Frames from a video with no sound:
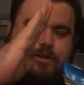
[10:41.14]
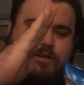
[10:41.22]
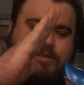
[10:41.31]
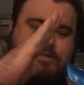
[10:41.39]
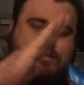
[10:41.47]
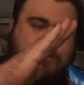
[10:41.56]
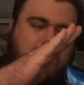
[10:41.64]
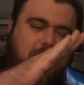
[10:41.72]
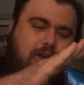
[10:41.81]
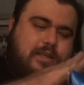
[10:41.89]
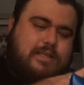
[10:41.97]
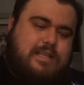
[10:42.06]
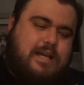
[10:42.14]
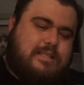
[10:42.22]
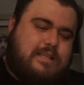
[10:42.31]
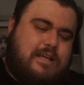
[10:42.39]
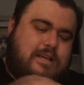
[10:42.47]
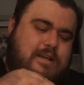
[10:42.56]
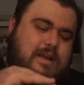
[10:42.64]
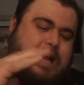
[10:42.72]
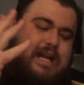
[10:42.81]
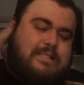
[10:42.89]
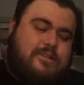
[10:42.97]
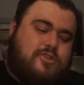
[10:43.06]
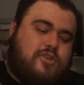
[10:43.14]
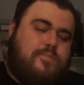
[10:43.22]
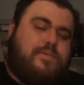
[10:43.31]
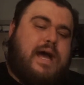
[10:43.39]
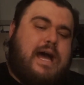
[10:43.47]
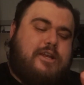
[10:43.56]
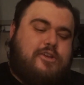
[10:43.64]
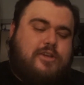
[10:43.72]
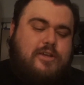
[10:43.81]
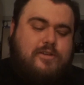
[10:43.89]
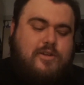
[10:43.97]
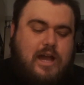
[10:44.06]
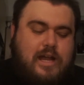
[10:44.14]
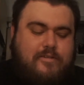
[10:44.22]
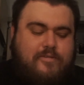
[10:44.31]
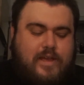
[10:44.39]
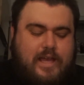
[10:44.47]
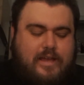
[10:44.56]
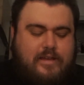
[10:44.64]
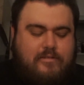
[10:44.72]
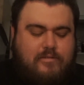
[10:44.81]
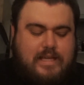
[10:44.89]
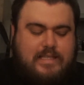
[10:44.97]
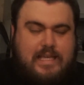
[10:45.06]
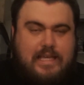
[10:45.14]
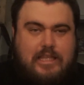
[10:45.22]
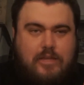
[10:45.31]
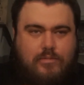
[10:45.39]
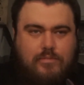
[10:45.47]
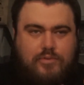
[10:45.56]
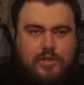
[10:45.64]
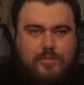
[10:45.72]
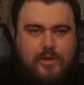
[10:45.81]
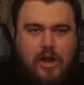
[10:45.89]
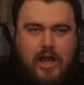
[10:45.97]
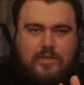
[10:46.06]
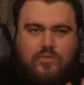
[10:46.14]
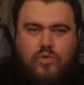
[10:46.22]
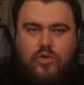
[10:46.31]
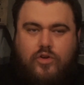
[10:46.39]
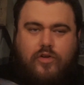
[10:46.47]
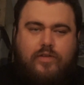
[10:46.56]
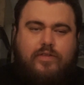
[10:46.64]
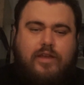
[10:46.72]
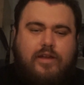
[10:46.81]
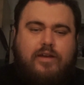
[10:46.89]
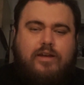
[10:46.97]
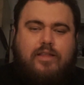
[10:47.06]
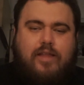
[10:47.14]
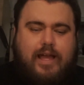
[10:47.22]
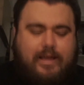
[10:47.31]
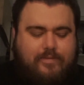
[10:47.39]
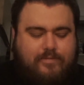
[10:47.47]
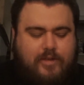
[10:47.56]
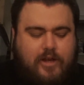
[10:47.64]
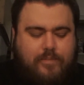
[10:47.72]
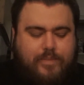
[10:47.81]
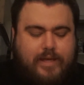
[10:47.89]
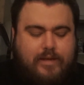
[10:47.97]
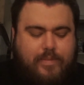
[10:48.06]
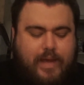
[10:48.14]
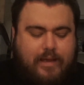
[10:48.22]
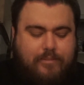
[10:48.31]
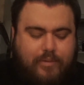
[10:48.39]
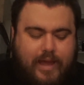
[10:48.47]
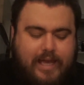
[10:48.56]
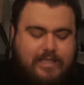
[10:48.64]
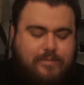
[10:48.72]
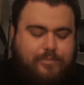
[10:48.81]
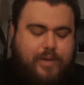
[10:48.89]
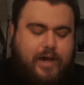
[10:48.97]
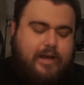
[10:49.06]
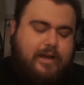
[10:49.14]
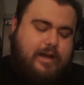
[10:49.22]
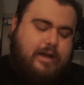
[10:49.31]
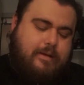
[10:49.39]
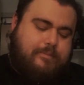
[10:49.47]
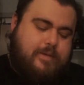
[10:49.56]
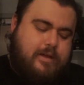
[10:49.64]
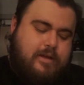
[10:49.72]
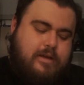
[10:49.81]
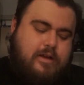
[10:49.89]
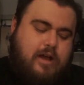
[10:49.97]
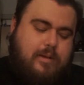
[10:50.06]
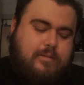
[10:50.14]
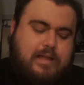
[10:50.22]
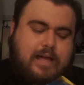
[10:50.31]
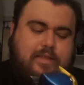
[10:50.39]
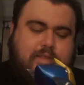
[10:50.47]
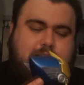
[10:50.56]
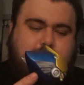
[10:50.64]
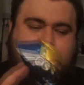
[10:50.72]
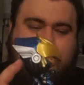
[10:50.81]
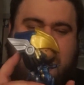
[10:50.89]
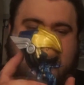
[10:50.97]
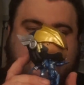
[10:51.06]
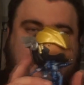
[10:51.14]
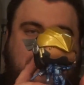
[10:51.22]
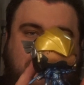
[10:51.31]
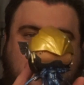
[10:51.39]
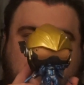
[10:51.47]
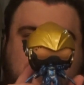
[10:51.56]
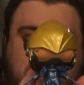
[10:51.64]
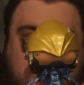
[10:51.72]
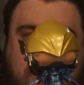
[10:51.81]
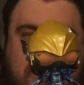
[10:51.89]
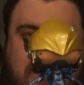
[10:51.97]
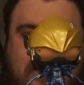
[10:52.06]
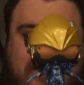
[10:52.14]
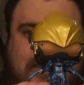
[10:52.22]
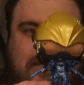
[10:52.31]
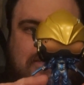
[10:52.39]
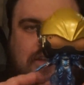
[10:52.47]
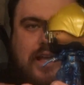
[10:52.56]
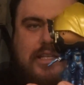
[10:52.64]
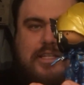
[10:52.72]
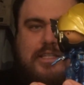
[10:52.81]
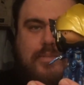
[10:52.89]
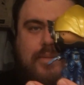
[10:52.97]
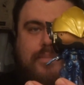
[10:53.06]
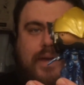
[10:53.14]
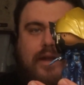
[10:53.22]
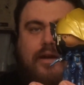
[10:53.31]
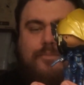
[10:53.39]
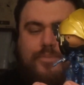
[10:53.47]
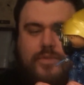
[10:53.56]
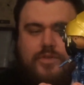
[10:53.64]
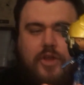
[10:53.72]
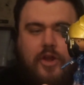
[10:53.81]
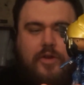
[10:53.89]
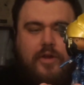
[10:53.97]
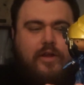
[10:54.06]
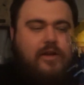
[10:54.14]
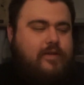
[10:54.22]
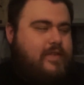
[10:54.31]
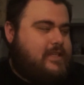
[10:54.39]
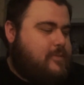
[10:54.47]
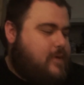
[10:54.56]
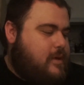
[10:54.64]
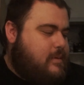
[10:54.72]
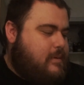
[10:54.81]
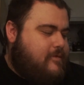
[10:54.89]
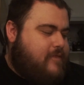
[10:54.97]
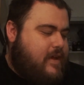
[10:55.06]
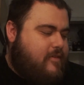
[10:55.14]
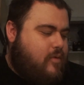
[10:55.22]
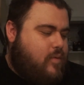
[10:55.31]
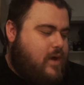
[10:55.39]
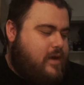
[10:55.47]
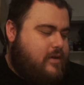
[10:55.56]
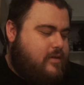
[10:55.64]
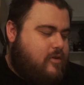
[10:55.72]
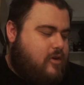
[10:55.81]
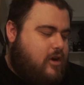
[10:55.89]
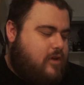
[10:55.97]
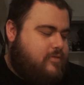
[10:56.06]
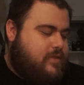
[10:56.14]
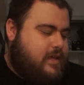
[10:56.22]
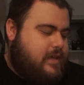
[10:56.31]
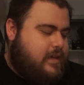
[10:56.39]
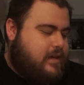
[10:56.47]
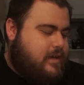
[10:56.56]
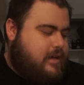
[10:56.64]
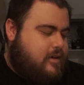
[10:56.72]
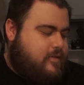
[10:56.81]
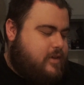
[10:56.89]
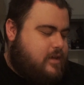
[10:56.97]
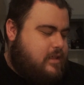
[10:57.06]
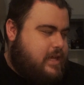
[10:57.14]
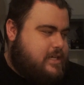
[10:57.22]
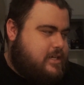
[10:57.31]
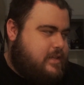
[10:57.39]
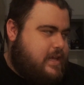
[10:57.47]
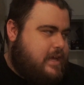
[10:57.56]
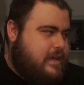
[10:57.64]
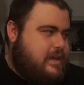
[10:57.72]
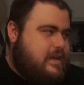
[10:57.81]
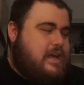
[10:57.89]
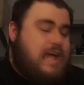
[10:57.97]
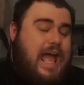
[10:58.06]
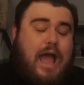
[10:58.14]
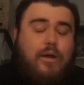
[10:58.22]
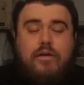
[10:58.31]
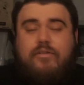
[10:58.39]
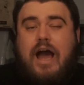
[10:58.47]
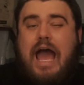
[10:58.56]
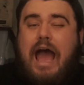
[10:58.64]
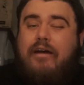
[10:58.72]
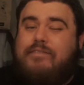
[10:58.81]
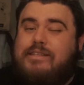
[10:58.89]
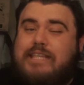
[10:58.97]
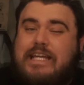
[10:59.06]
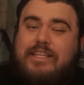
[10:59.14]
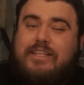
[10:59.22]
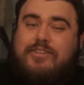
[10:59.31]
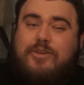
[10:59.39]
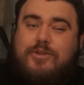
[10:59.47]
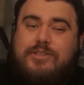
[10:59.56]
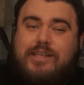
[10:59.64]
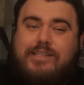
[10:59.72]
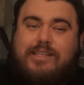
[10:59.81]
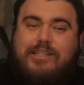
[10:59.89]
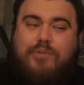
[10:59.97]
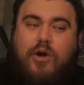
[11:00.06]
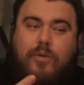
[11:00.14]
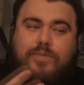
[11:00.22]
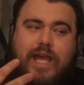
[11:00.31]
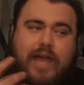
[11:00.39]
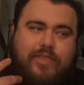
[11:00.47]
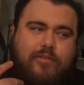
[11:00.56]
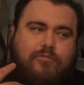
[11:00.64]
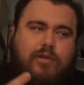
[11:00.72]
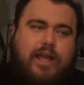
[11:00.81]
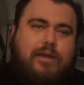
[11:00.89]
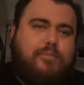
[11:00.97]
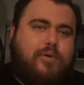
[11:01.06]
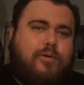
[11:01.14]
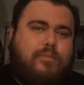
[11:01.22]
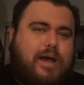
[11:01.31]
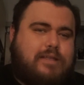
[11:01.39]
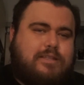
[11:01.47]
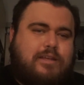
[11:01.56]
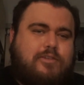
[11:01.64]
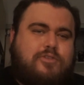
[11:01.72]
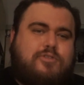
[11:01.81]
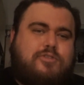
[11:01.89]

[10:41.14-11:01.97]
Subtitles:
slowly start to, and it's not too bad. You can kind of like reset them and put them in ice water and like, you know, bend them back in place. But I'm glad that this one's kind of a little more sturdier, like the design's just a bit better. So this has probably been my favourite one of the collection there. However, I haven't seen those two 6-inch pops, and the Wrecking Ball and Bastion